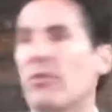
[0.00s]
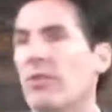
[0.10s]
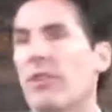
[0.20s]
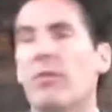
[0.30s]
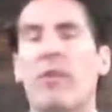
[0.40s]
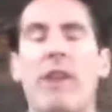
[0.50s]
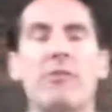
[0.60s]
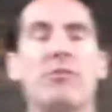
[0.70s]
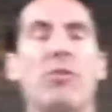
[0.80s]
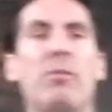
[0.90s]
Earlier, I
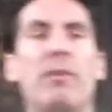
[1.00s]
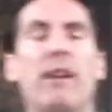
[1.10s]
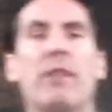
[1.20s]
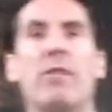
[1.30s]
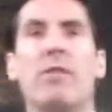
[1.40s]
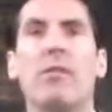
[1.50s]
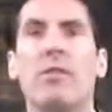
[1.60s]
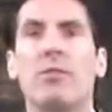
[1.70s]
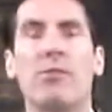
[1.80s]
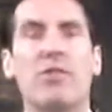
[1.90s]
was role-playing
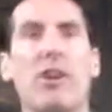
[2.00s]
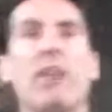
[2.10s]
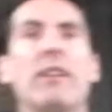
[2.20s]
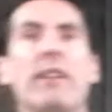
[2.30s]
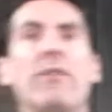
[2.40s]
with Charlie.